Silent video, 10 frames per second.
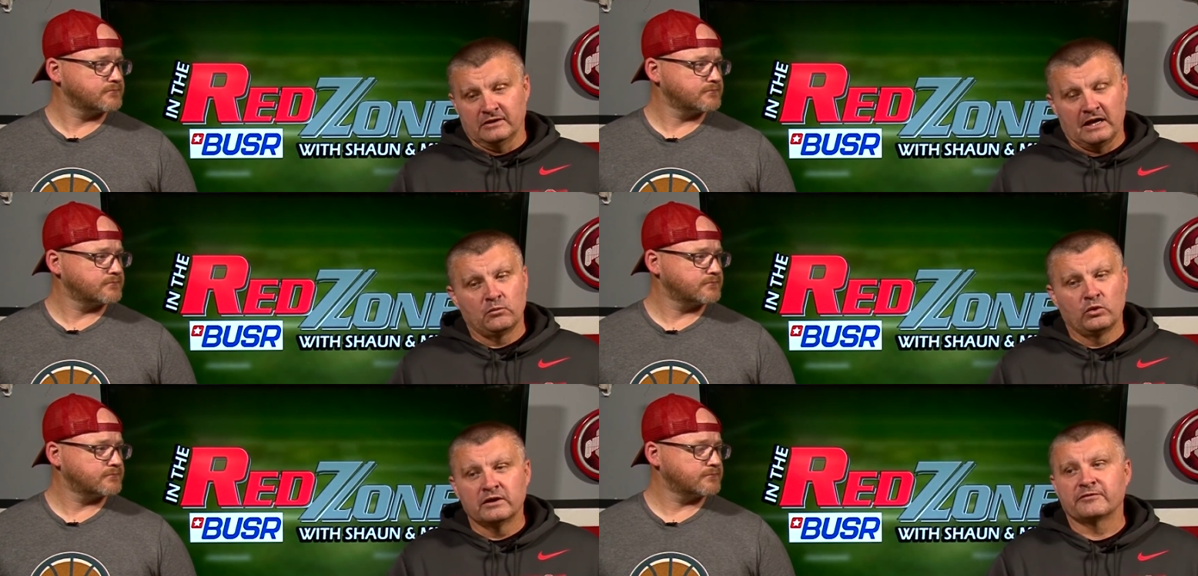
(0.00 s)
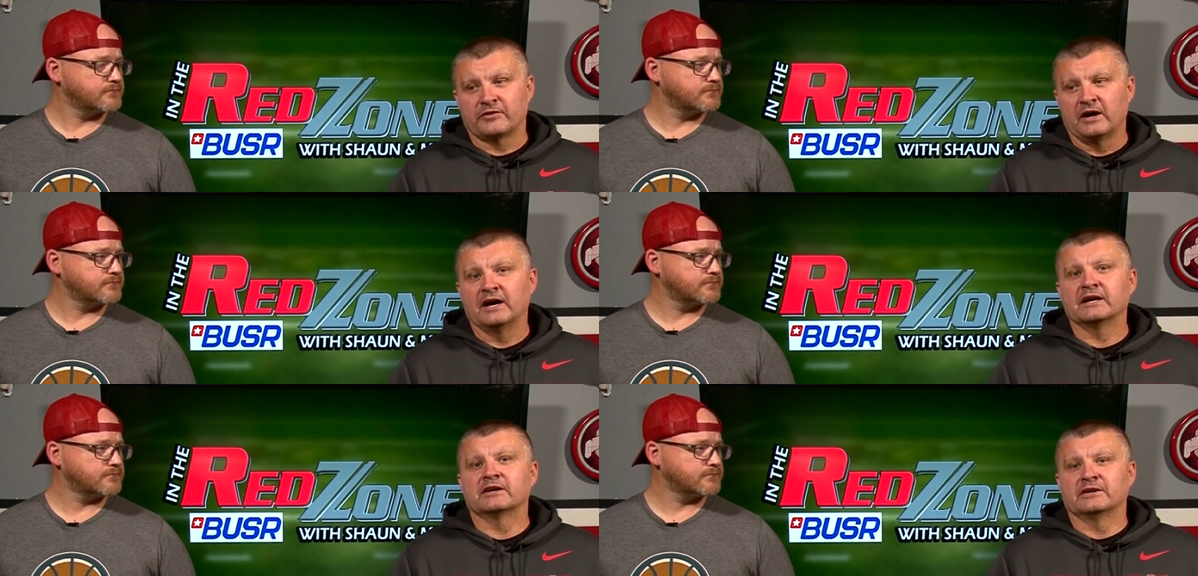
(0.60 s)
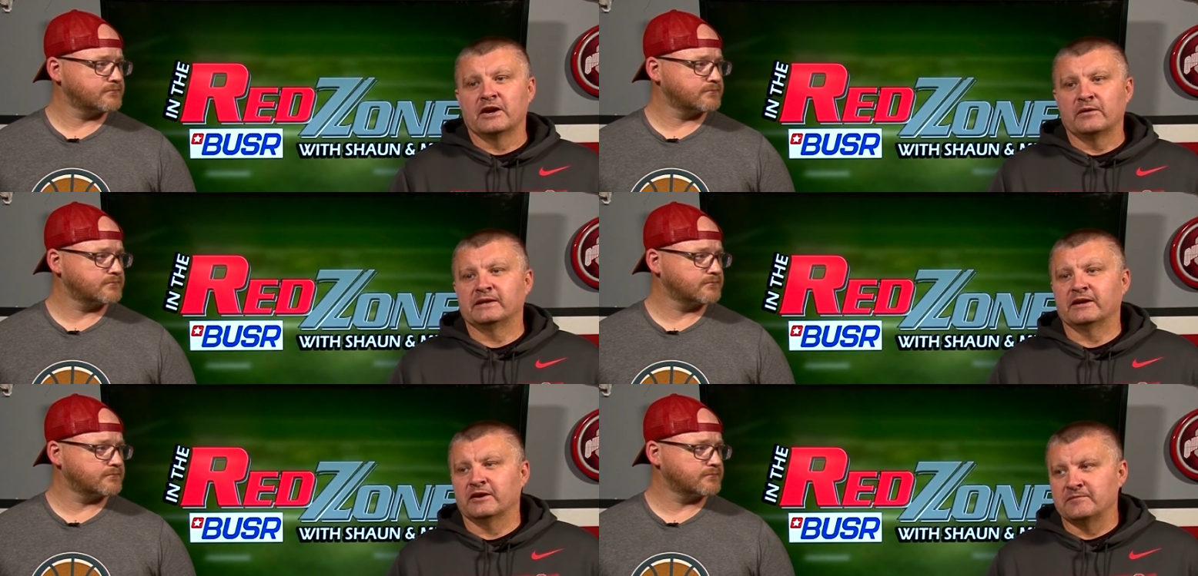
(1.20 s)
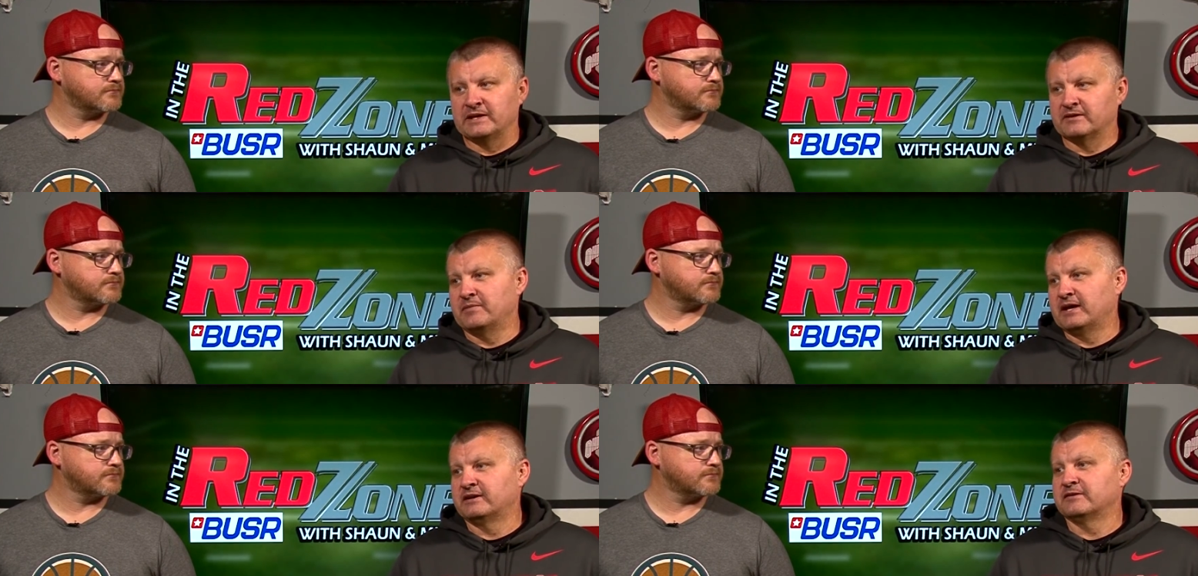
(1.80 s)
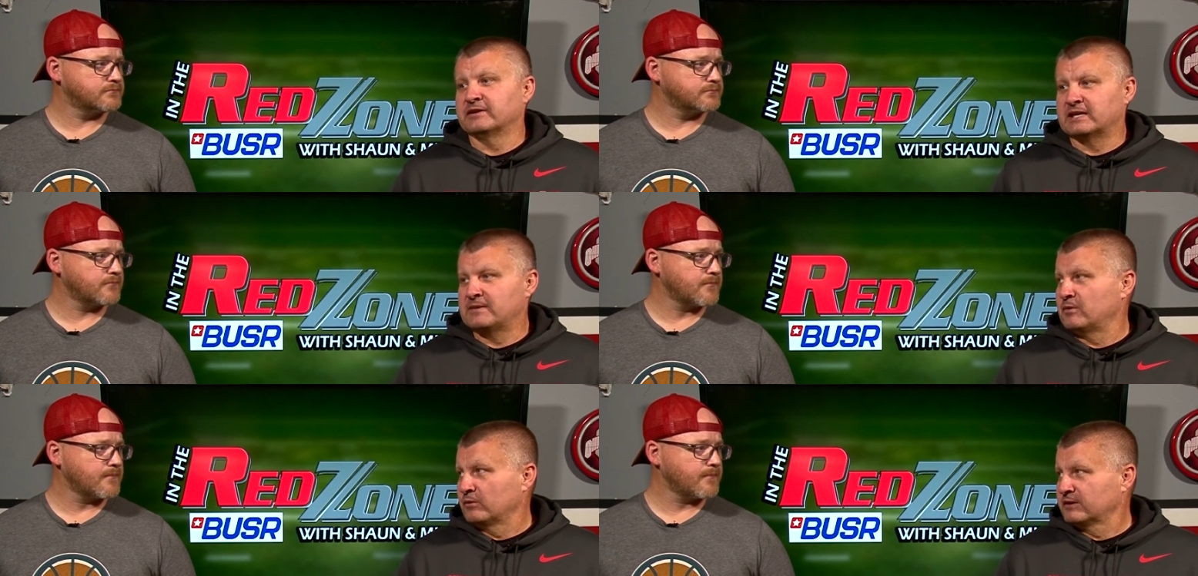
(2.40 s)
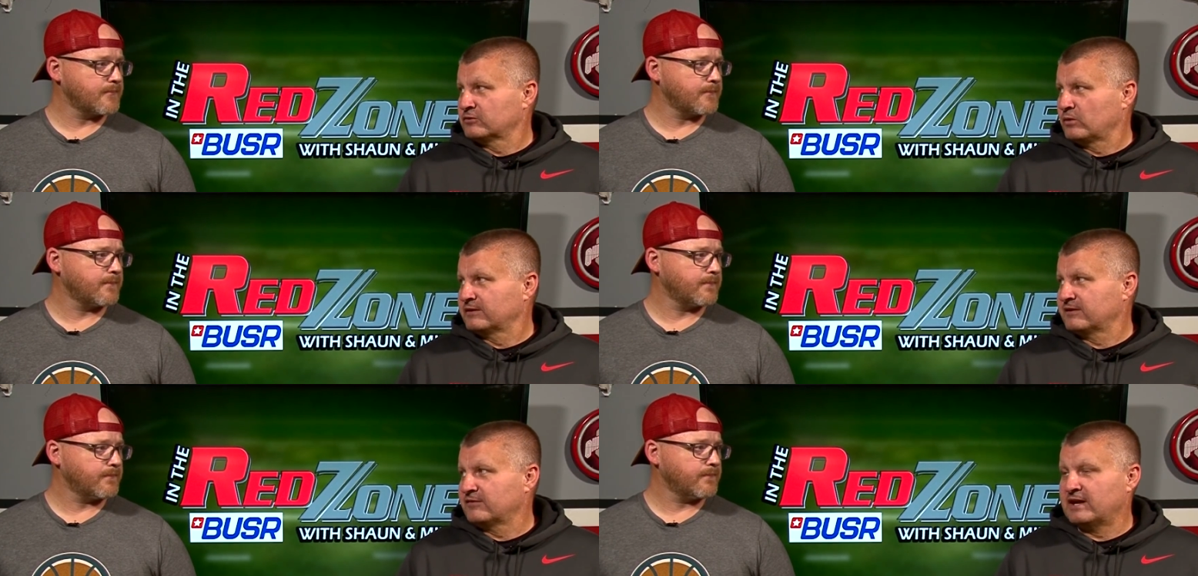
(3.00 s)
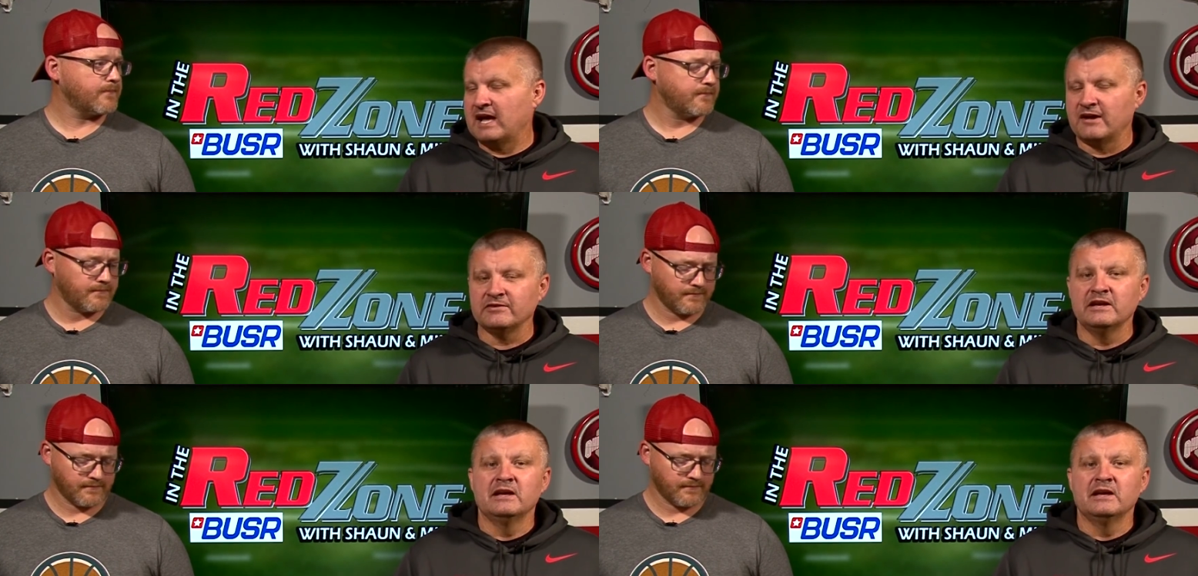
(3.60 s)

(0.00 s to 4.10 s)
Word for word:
Speaker 1: I would have thought could go in there and be competitive and keep it within 27 and a half.